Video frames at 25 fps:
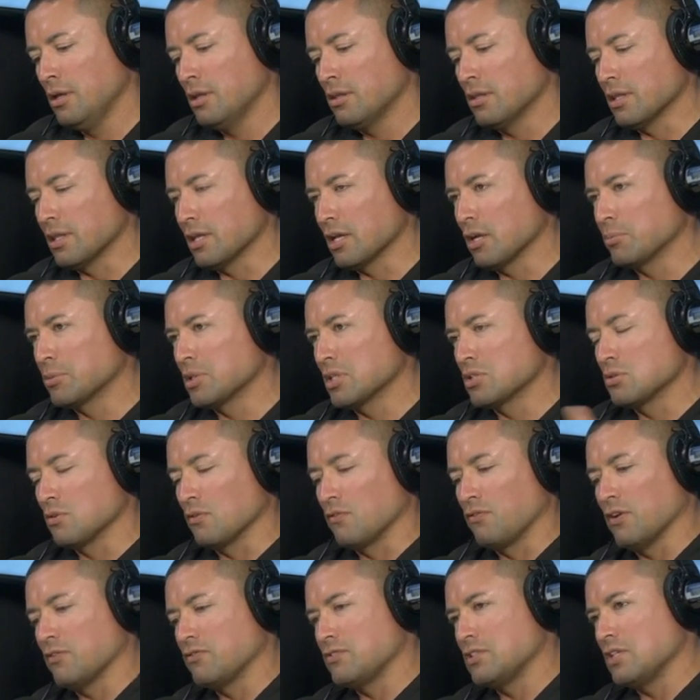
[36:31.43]
Then I upped it to
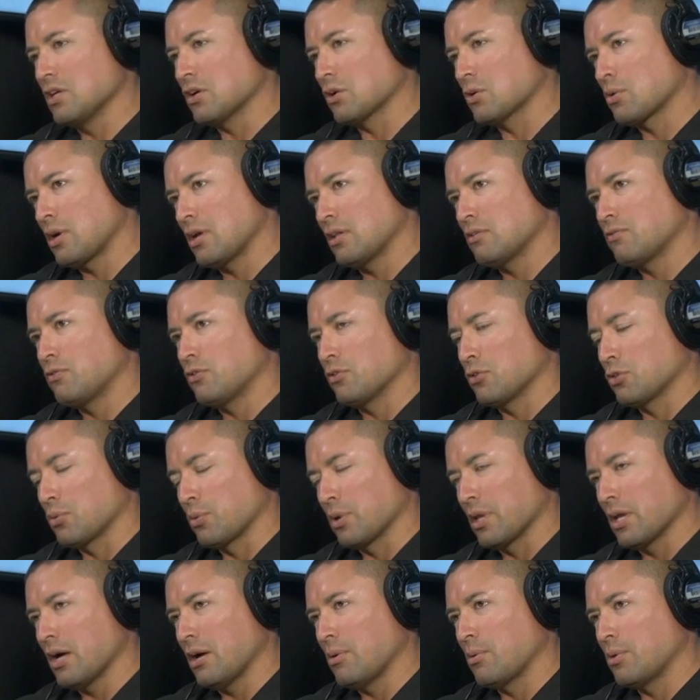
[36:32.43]
15 grand for
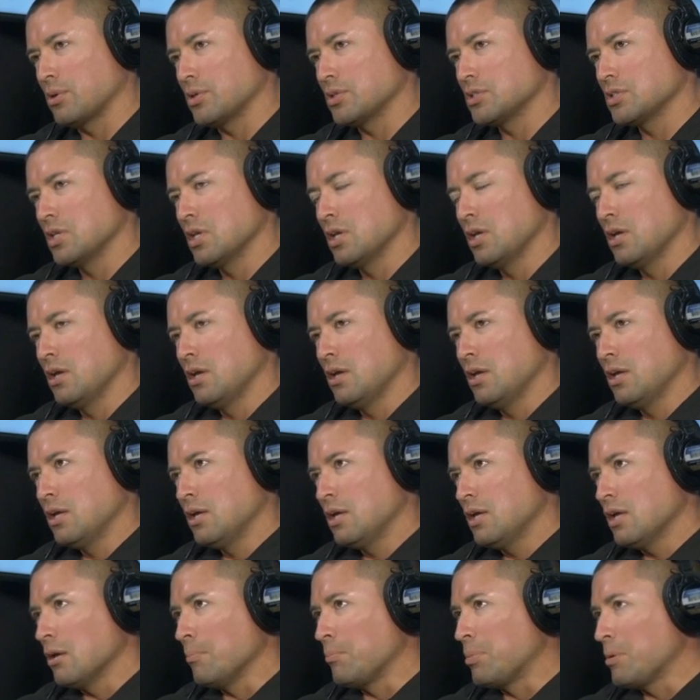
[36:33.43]
three hours
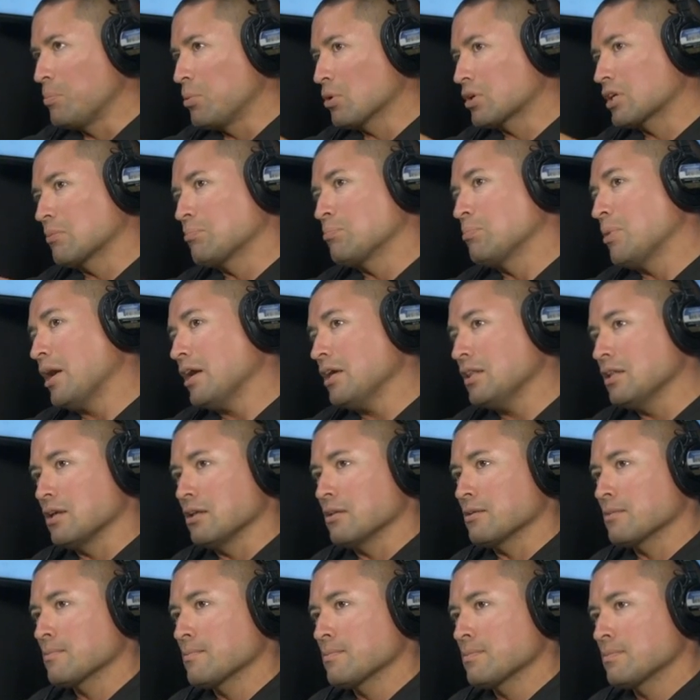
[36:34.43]
and people kept buying
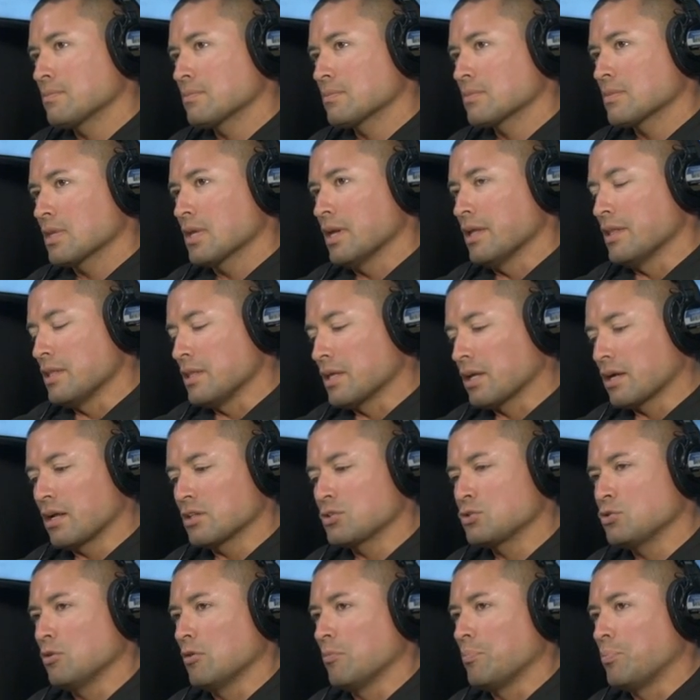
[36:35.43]
it. And then it
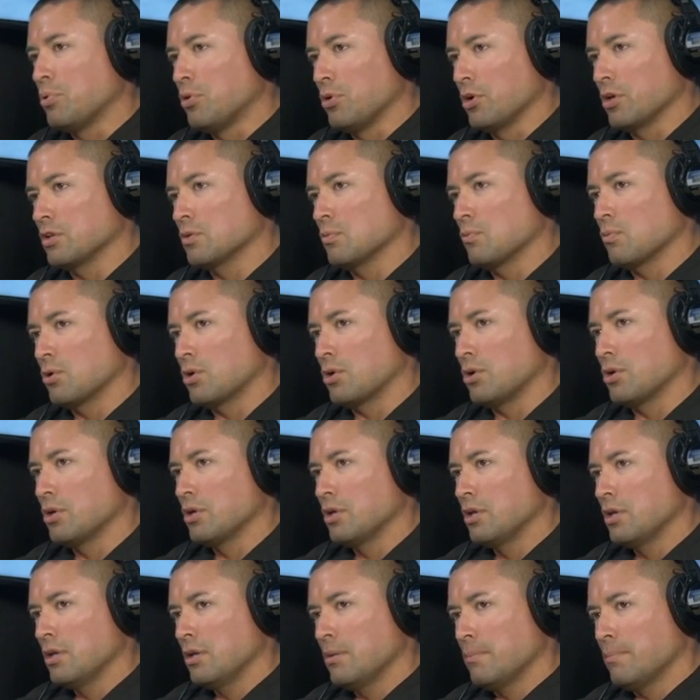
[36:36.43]
got to a point where
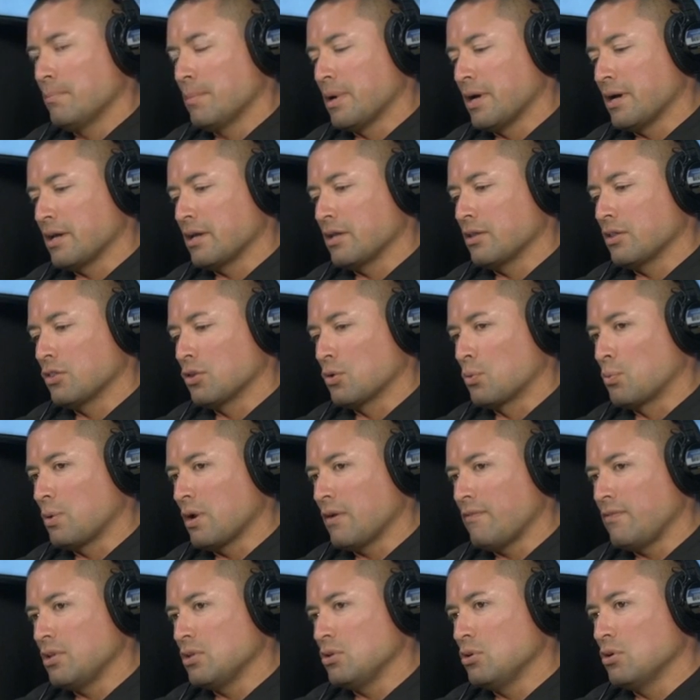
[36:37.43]
my the
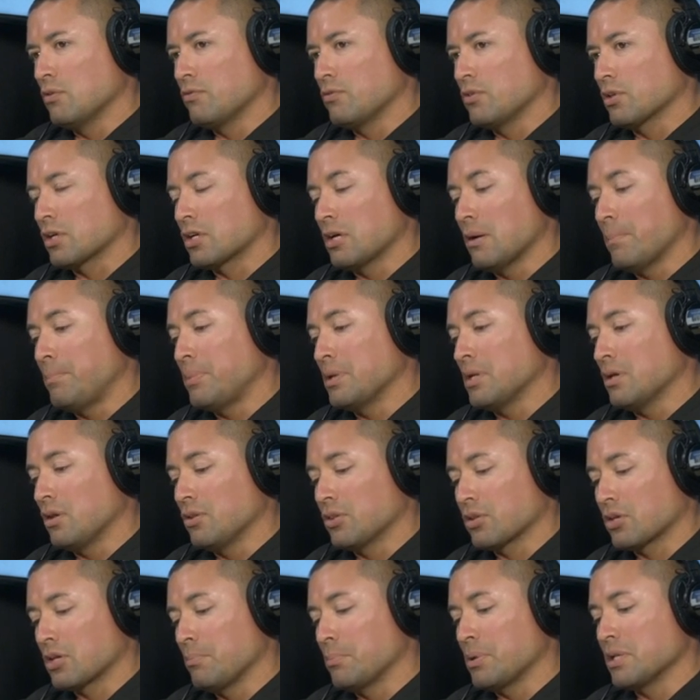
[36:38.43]
revenue of the company,
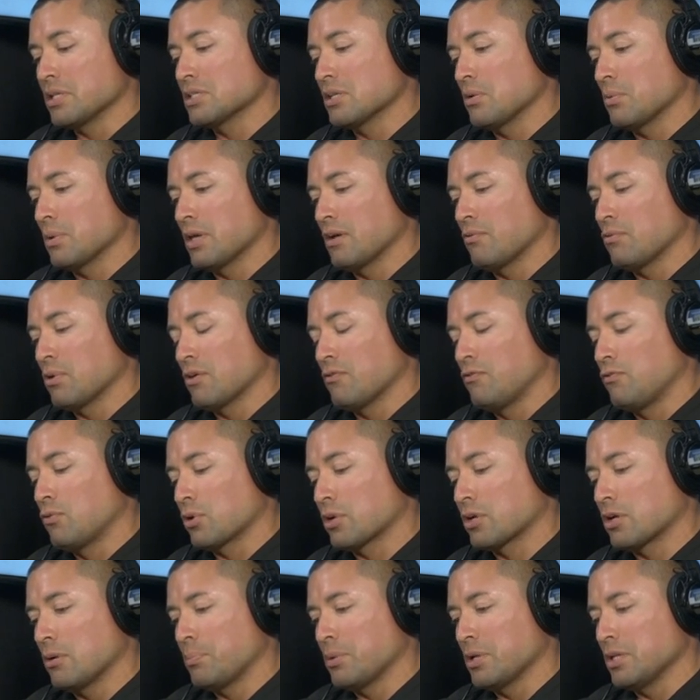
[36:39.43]
all the companies that we have, we have
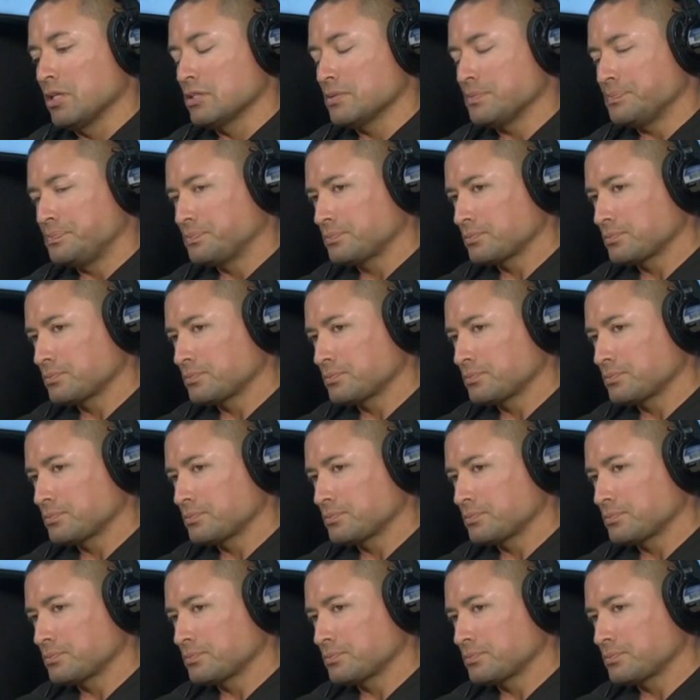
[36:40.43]
four companies,